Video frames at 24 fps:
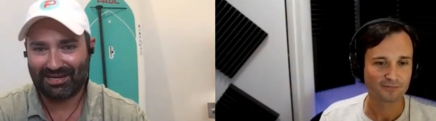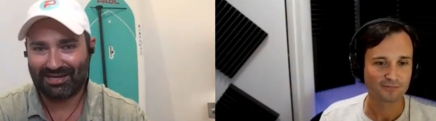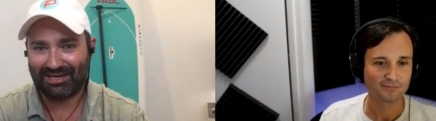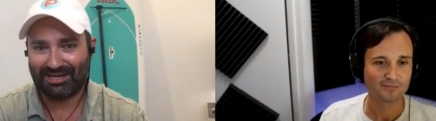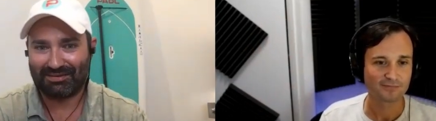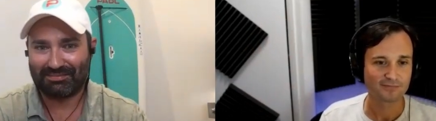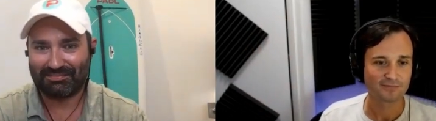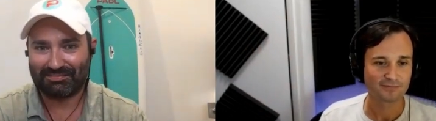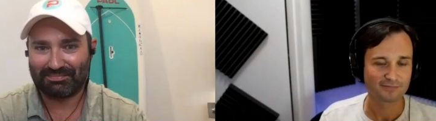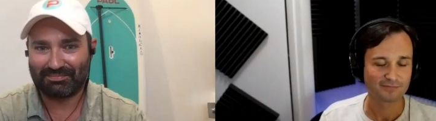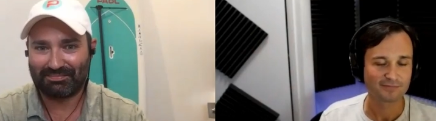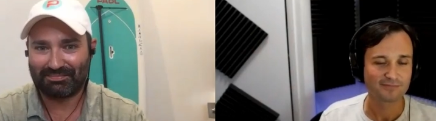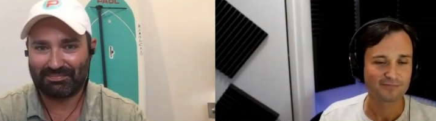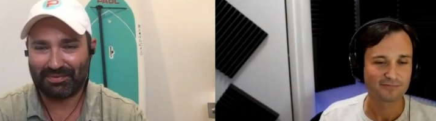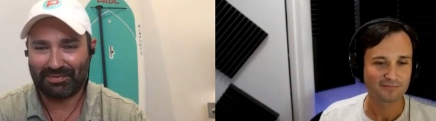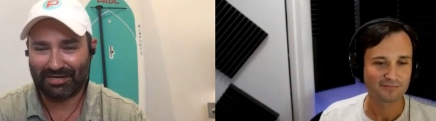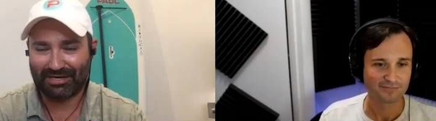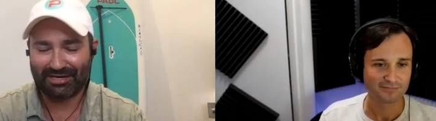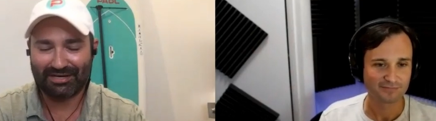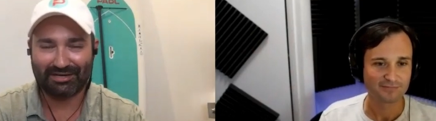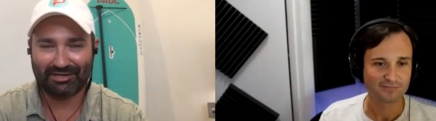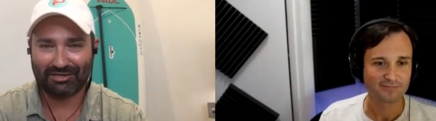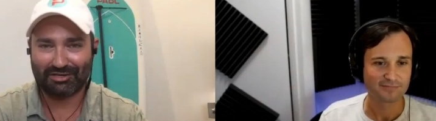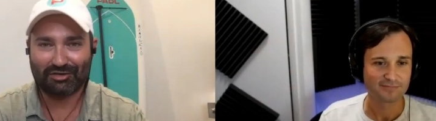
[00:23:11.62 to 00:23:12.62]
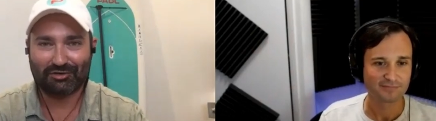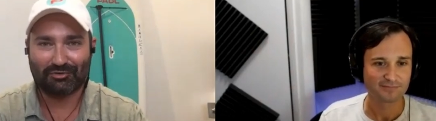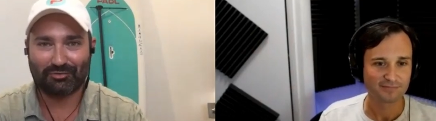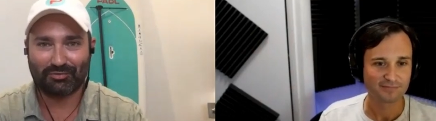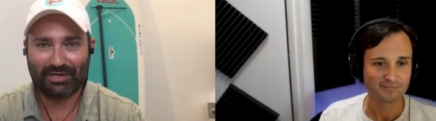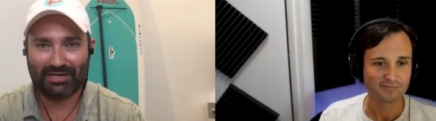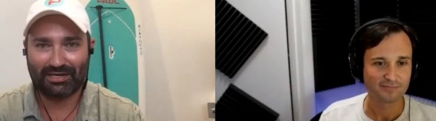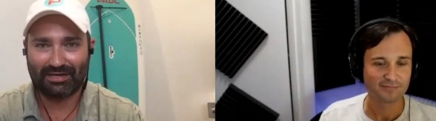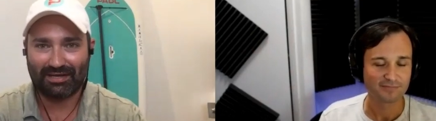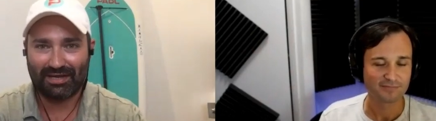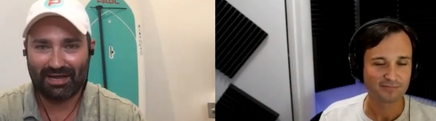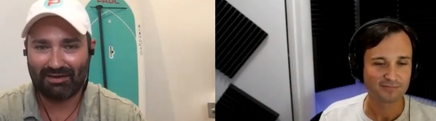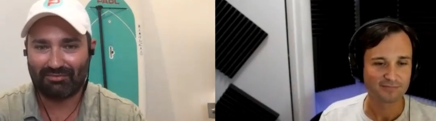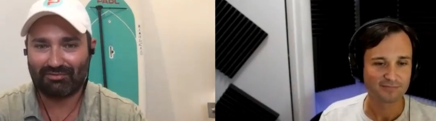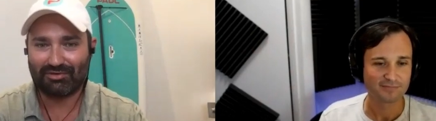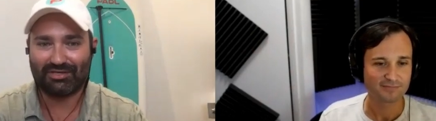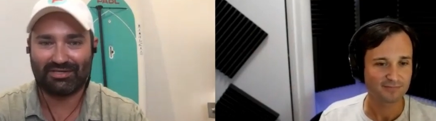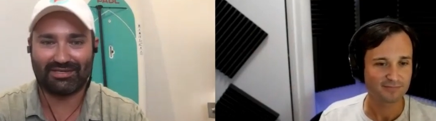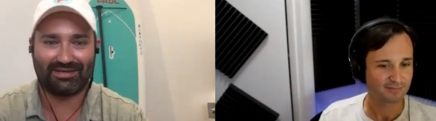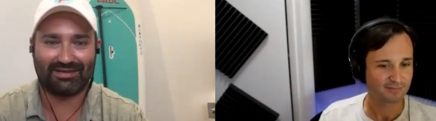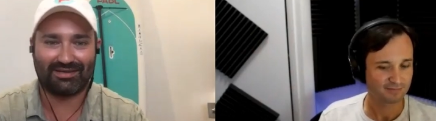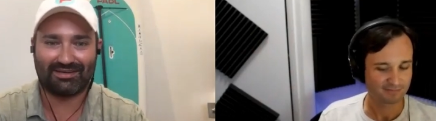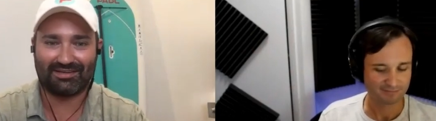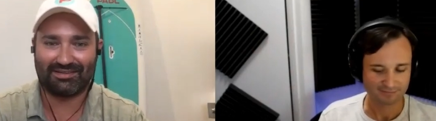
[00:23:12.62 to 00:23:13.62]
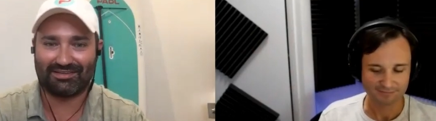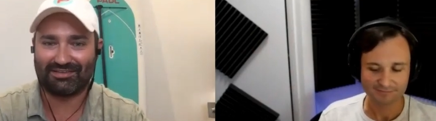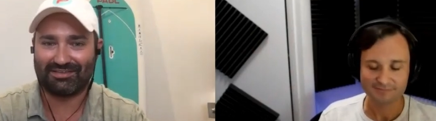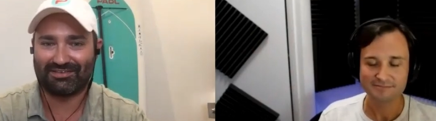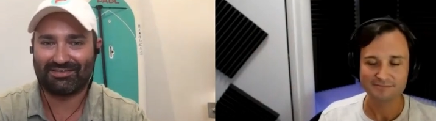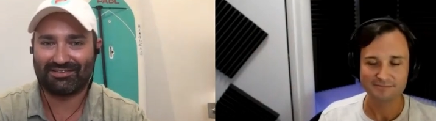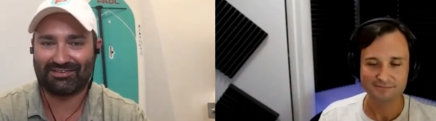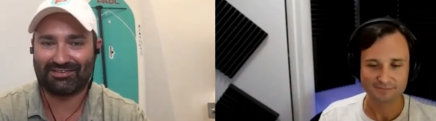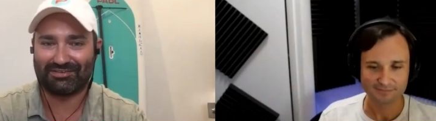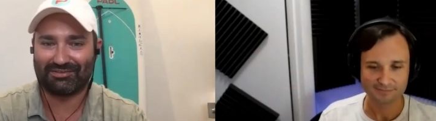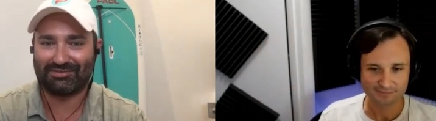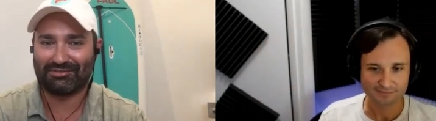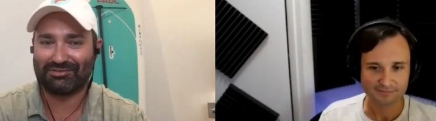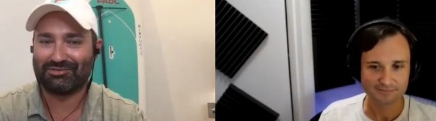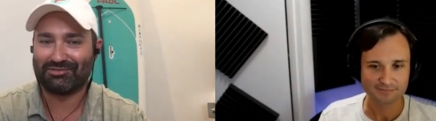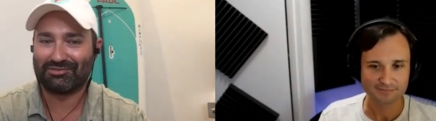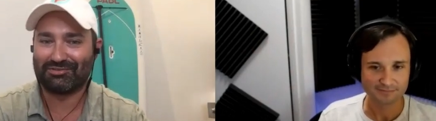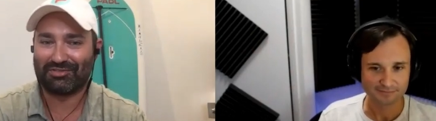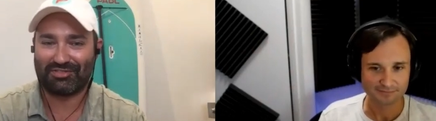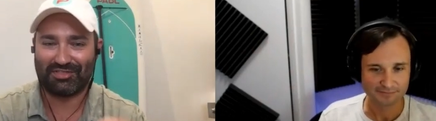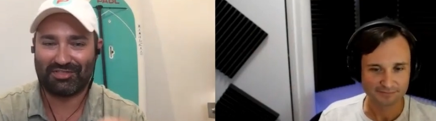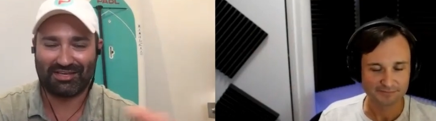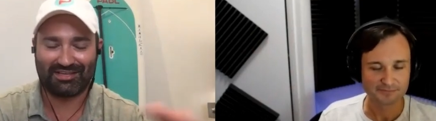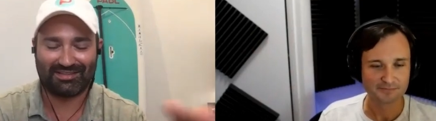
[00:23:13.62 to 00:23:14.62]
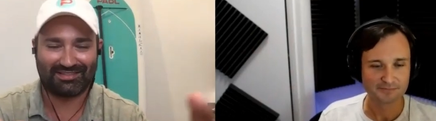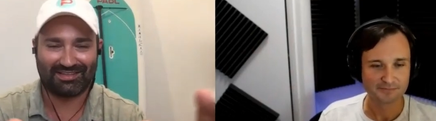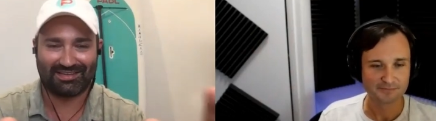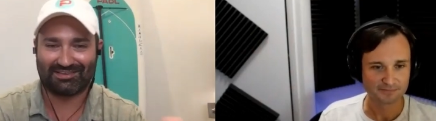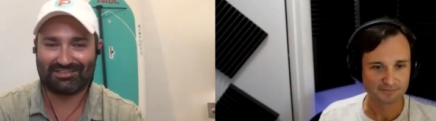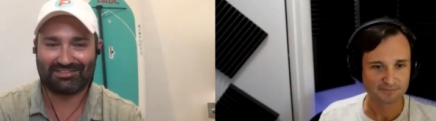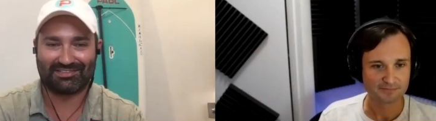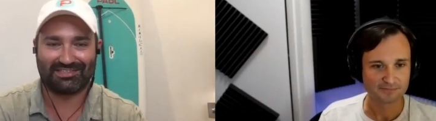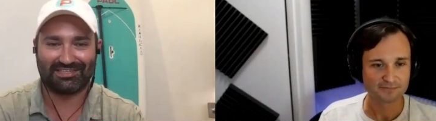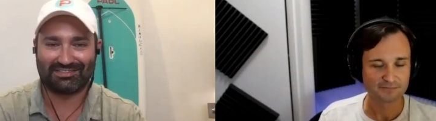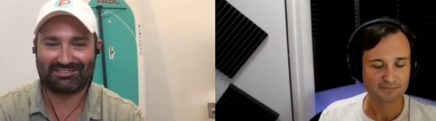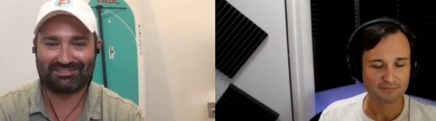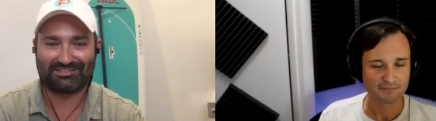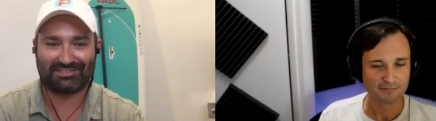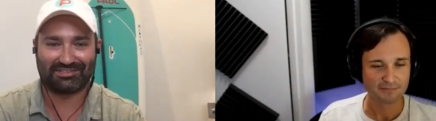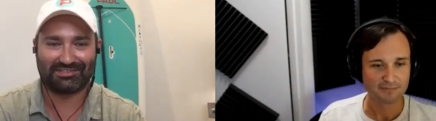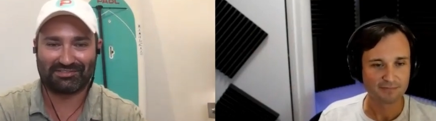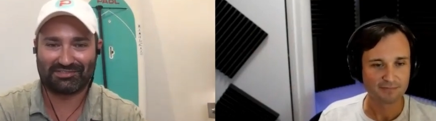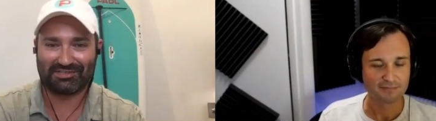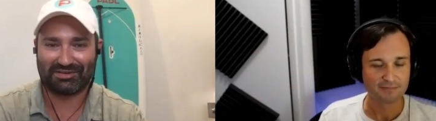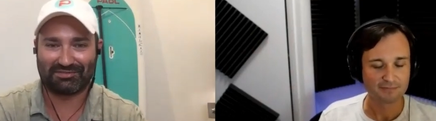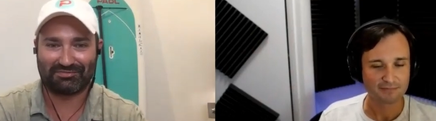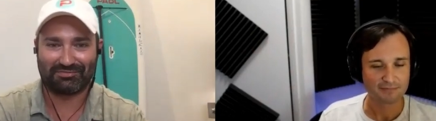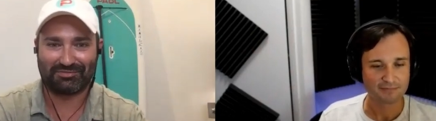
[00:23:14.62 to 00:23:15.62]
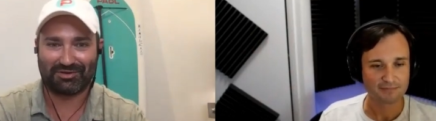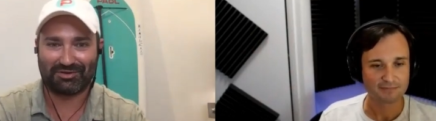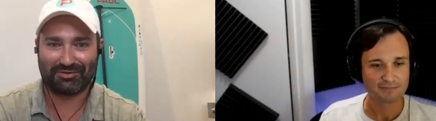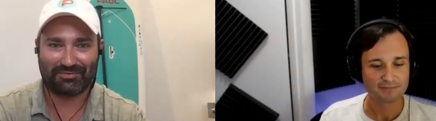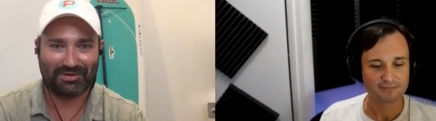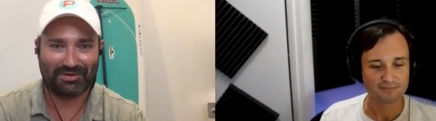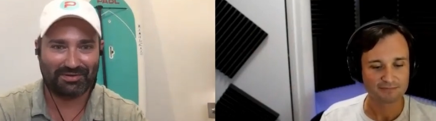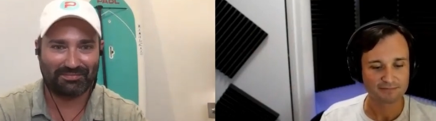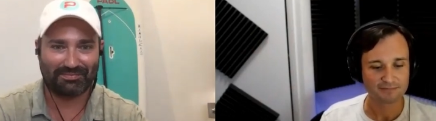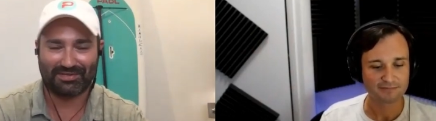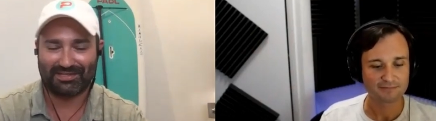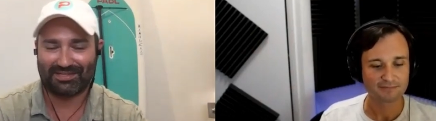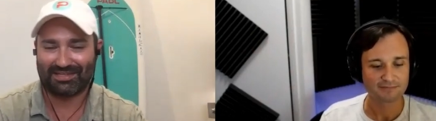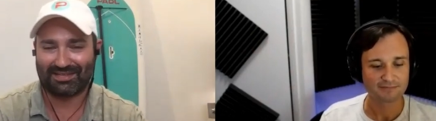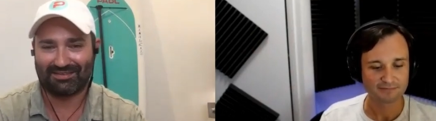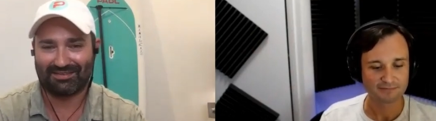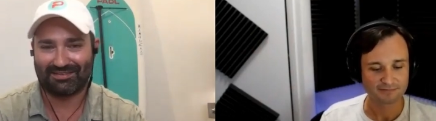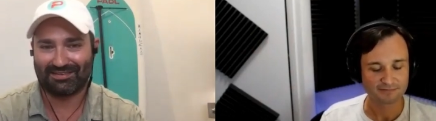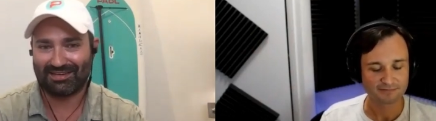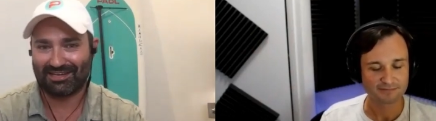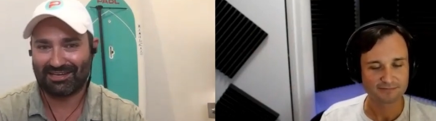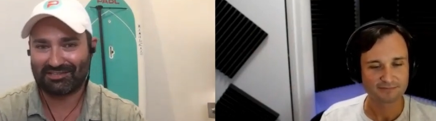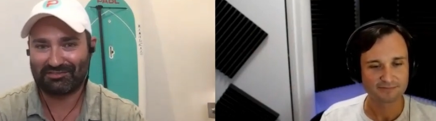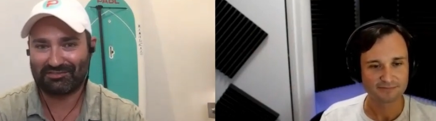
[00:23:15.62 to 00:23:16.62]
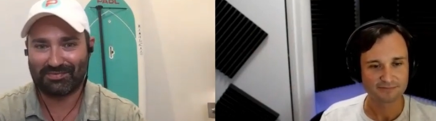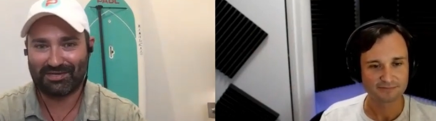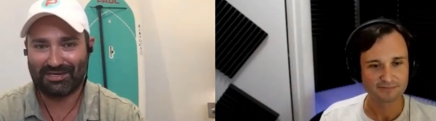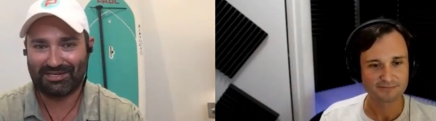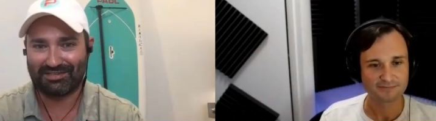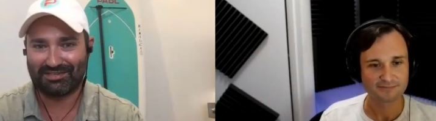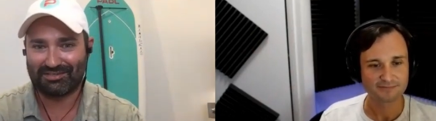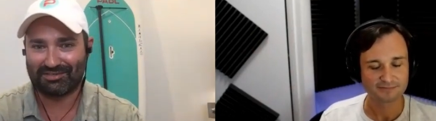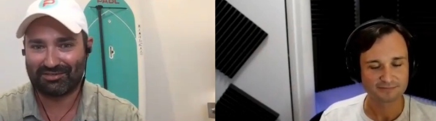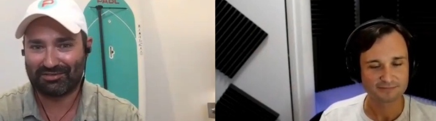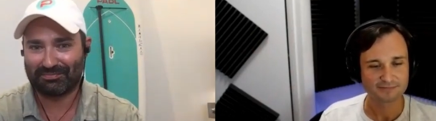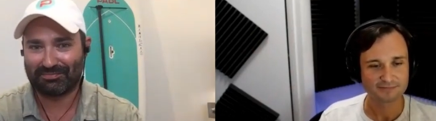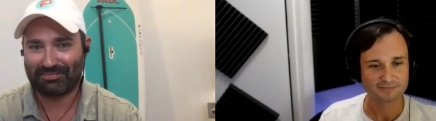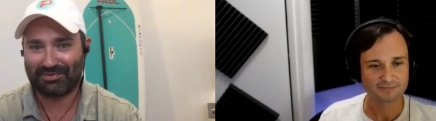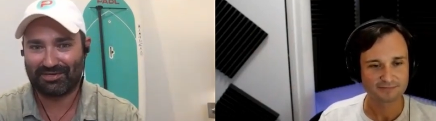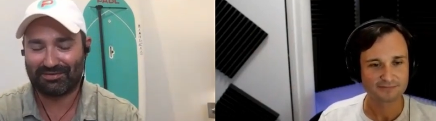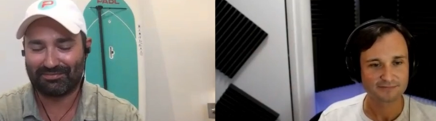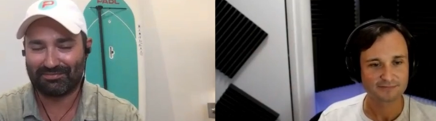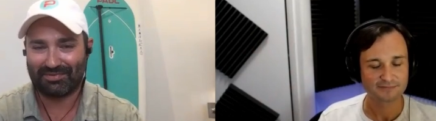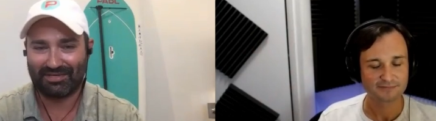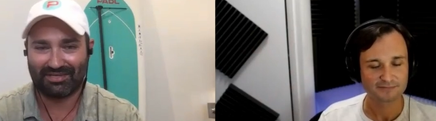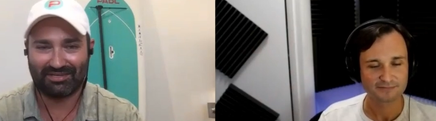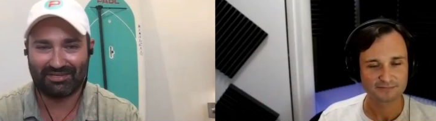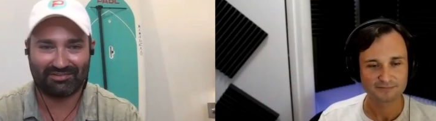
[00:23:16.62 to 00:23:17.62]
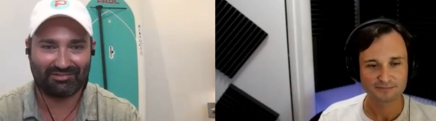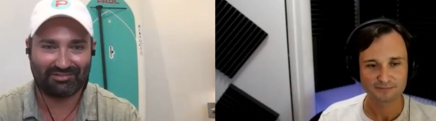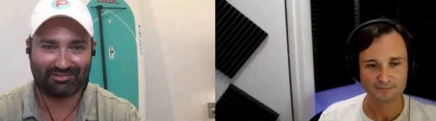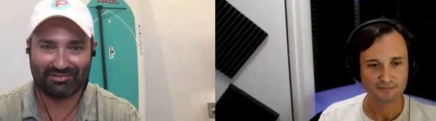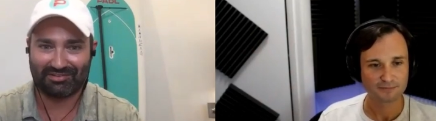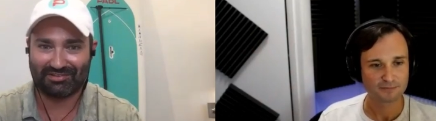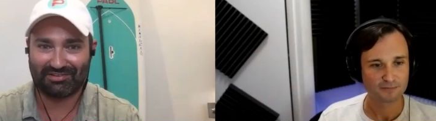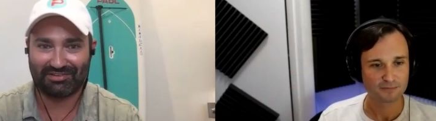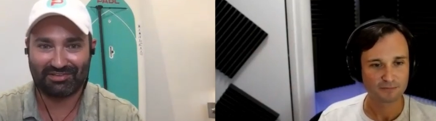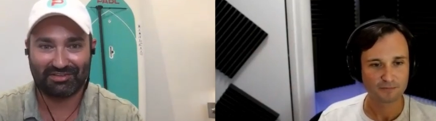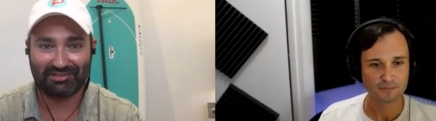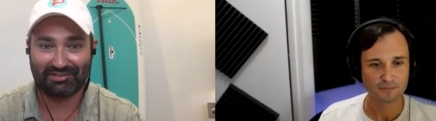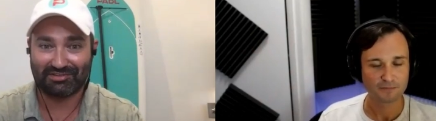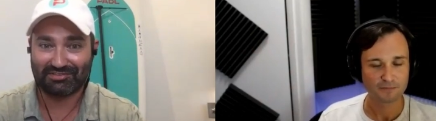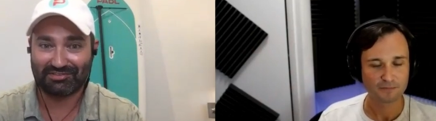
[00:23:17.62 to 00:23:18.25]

Speaker 1: um, but in a good way. Every day you're, you, you think that your day starts off one way, but then the next minute you're in Palm Beach, you're on the